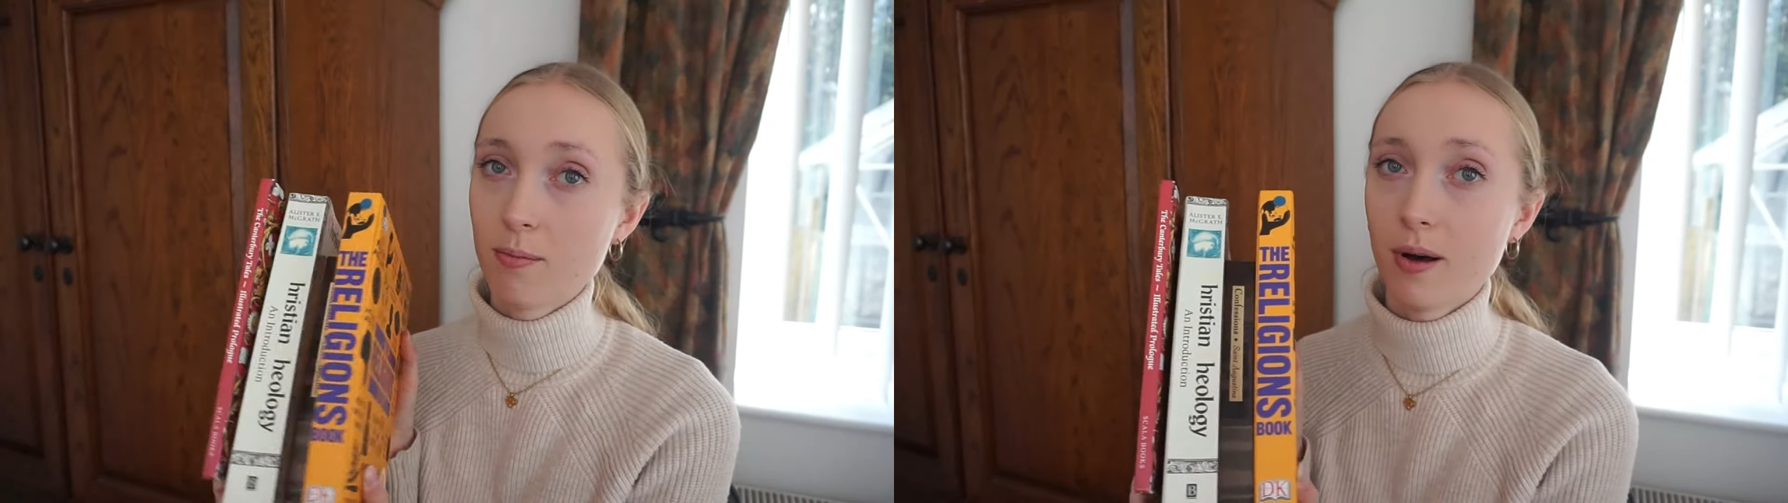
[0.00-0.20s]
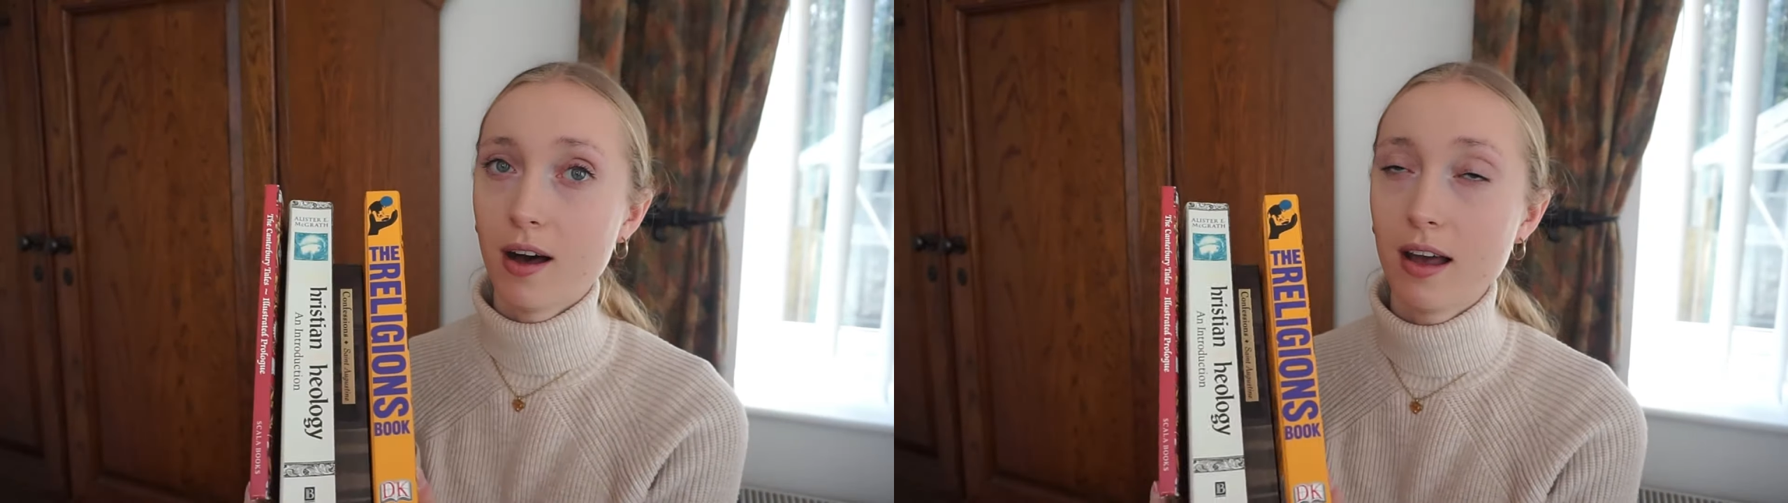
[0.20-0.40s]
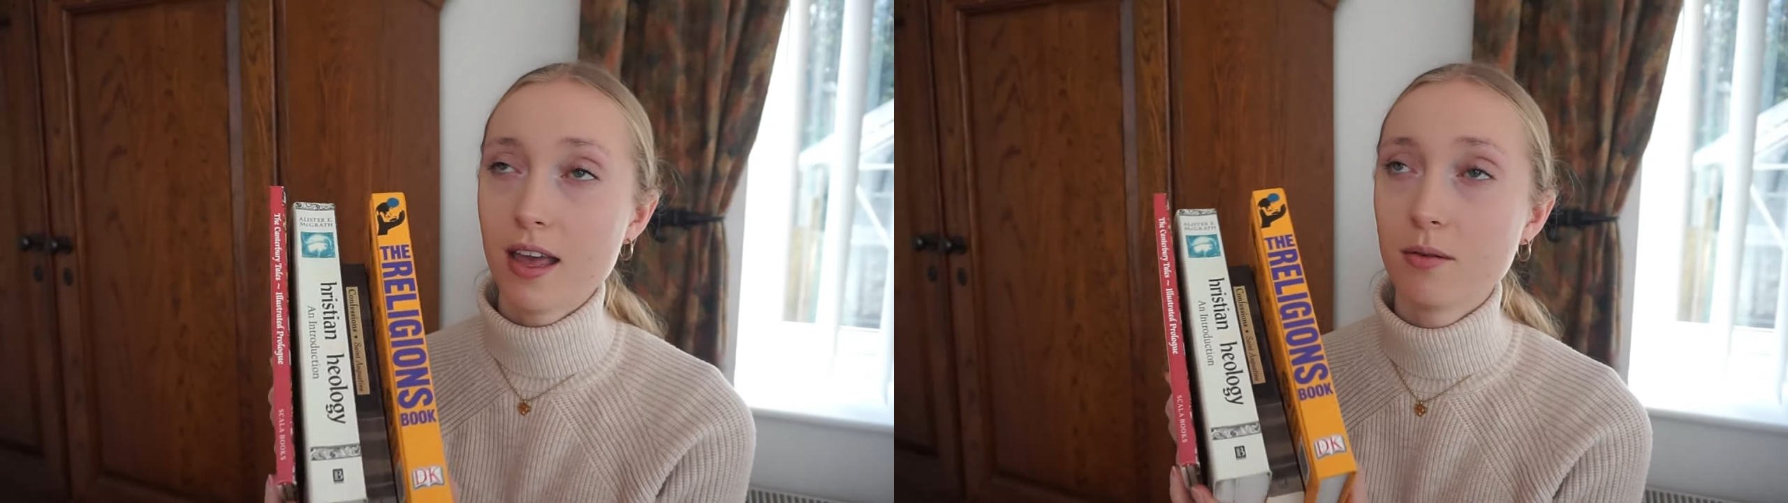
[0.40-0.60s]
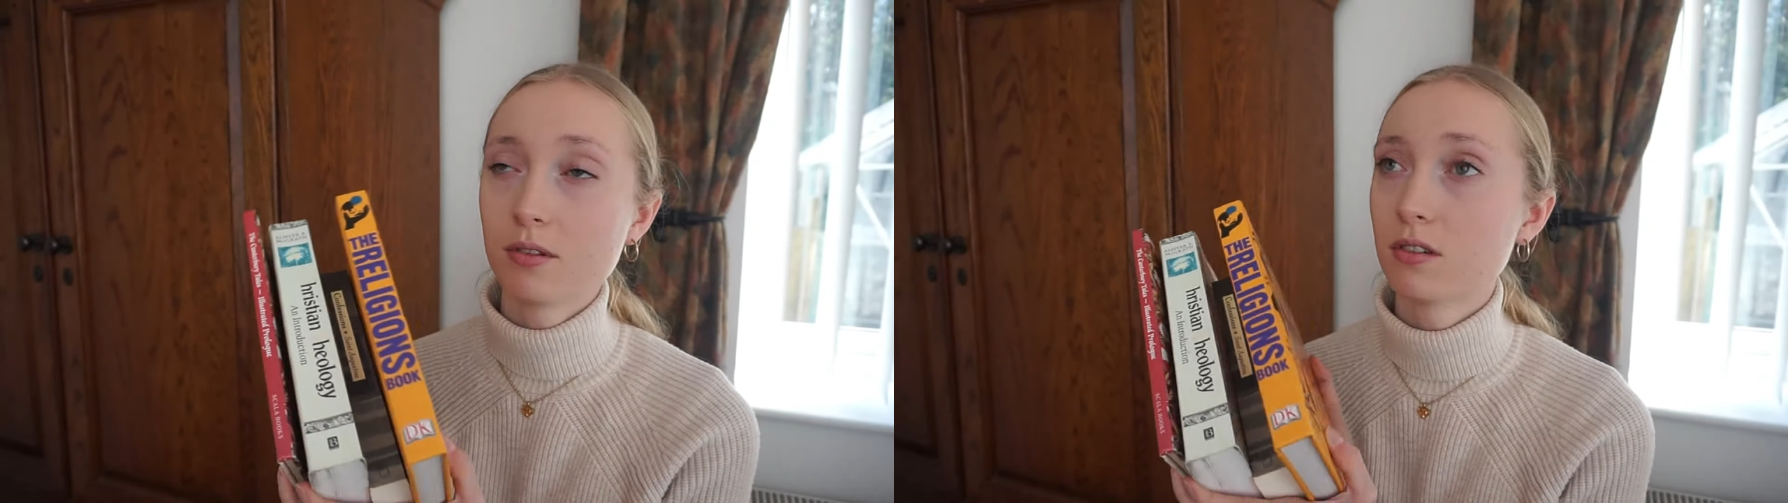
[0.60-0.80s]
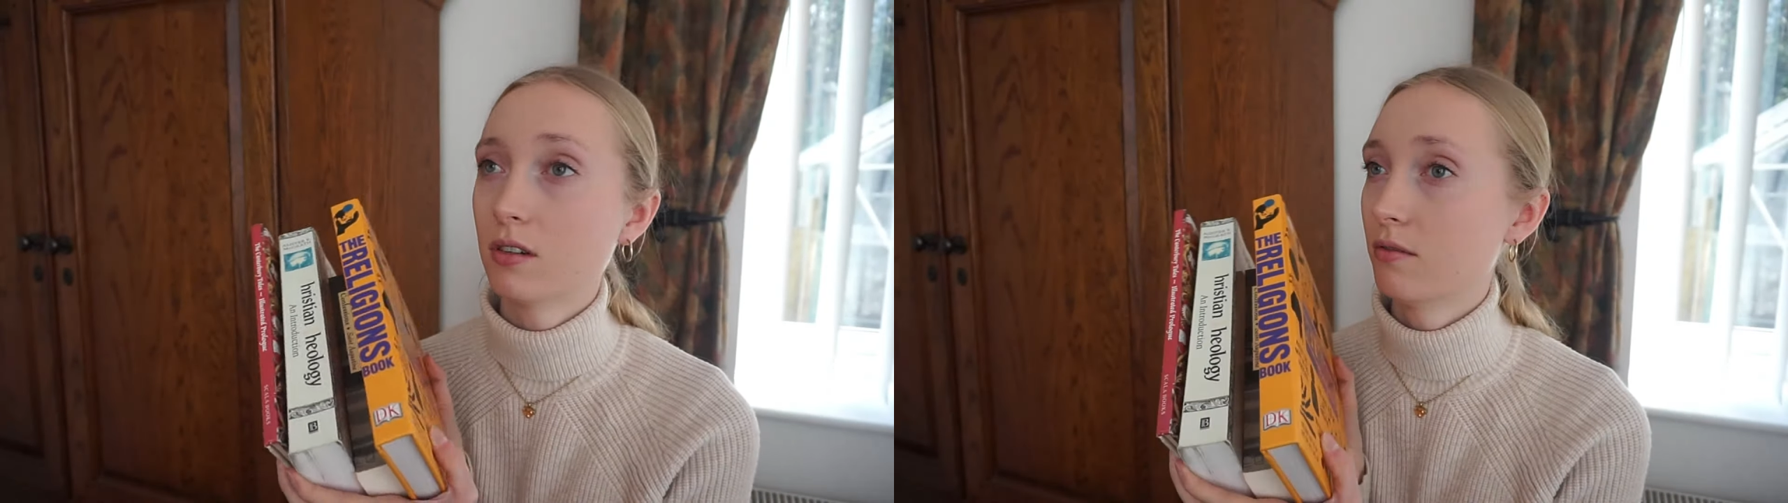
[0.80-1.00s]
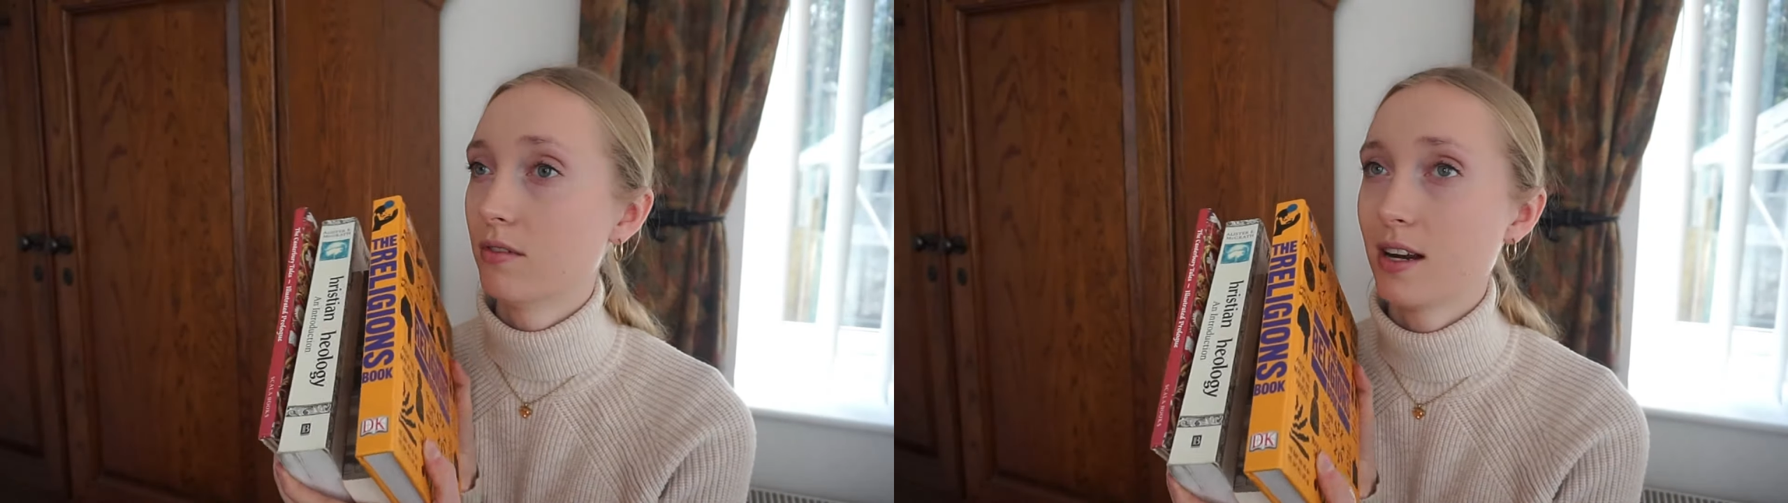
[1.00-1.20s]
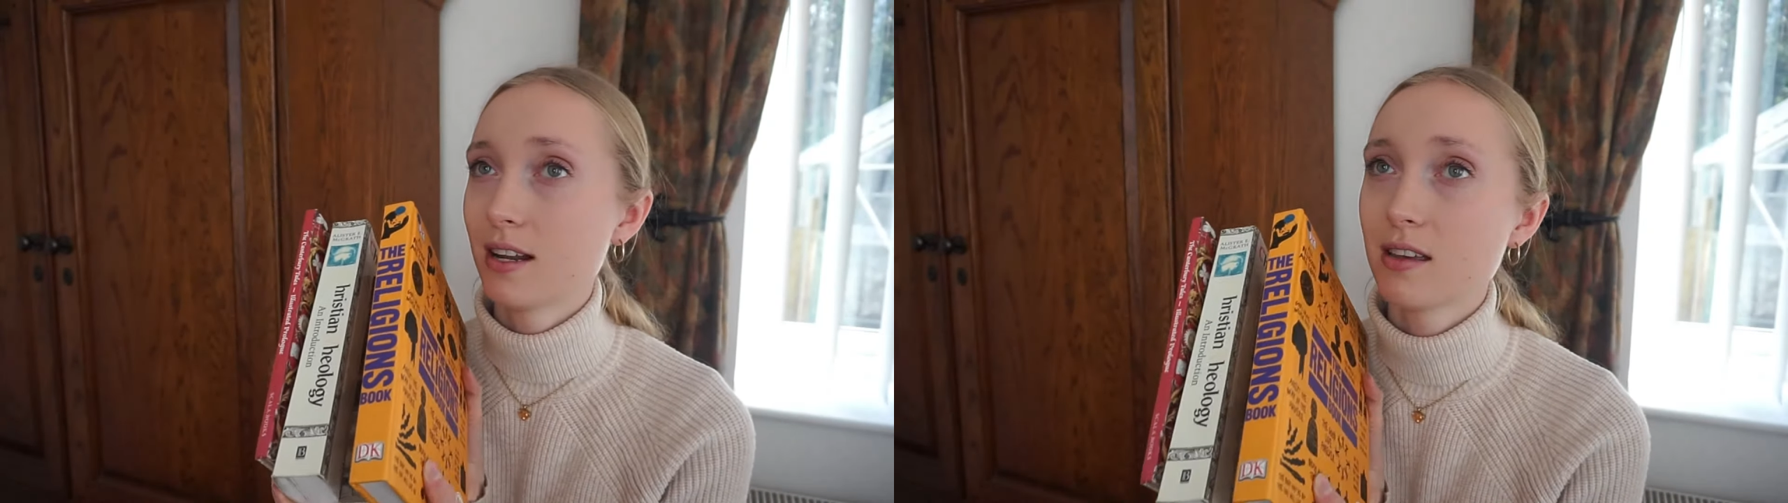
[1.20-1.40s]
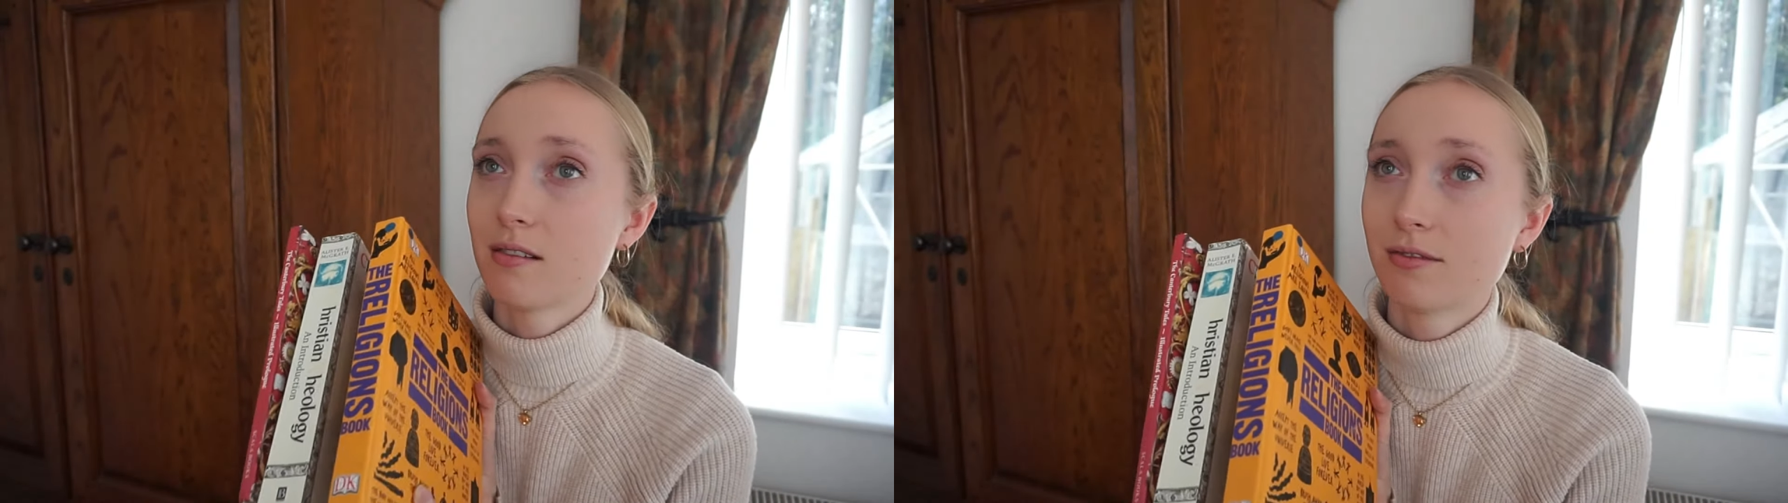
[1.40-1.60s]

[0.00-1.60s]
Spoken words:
but it was a really